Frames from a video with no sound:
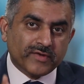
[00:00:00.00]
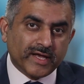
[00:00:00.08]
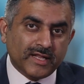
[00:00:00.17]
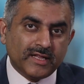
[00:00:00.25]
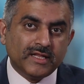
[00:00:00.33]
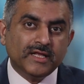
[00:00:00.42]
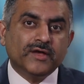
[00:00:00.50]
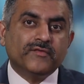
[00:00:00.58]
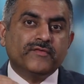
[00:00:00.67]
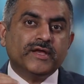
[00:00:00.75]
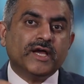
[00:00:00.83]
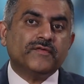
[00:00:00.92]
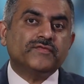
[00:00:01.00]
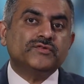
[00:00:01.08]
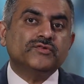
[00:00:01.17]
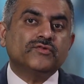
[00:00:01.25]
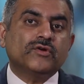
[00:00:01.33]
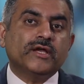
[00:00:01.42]
well, we have
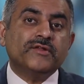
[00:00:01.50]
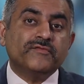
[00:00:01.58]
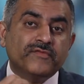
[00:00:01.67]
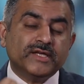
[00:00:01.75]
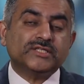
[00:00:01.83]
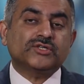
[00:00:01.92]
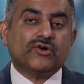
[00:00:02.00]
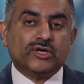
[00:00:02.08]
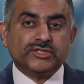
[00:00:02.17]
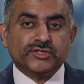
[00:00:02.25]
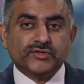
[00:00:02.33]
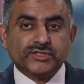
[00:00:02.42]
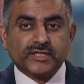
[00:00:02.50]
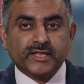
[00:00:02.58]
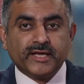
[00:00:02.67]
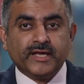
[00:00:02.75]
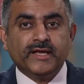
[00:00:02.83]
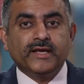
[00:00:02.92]
to invest
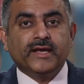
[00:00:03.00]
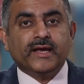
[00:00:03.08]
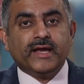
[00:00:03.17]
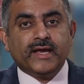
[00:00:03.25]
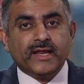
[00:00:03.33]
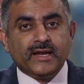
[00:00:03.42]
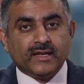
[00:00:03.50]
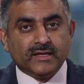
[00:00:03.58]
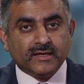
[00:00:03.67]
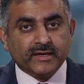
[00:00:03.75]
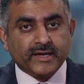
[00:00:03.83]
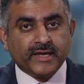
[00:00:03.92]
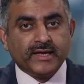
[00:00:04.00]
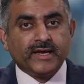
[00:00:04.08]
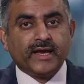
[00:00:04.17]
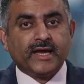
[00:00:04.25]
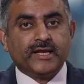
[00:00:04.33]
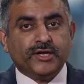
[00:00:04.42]
continuously in learning
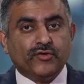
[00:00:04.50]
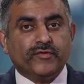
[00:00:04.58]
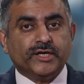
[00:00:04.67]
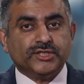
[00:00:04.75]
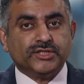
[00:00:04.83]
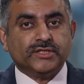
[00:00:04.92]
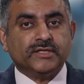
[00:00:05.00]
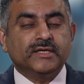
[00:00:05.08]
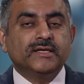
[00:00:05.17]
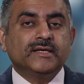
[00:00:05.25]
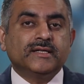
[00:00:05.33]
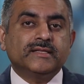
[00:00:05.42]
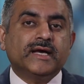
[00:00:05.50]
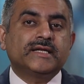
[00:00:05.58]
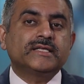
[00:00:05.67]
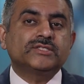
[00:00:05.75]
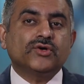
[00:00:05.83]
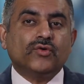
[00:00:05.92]
and innovation.
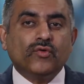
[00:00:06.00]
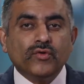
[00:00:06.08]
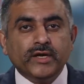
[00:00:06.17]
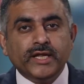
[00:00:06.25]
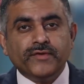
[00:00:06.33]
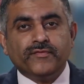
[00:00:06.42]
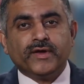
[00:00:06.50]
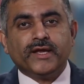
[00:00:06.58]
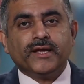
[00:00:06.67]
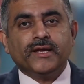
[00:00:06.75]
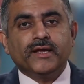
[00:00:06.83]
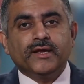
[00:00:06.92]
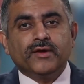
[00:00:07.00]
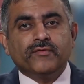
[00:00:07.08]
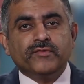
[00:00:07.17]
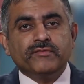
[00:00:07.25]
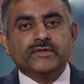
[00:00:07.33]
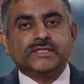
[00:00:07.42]
That is the only way
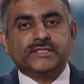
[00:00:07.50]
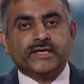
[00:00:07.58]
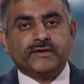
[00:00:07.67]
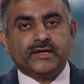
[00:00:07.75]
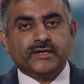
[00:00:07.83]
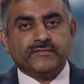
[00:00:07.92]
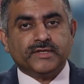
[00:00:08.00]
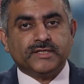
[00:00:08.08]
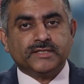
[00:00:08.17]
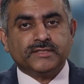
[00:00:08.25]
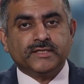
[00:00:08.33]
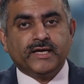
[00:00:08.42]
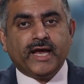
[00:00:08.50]
we will stay relevant.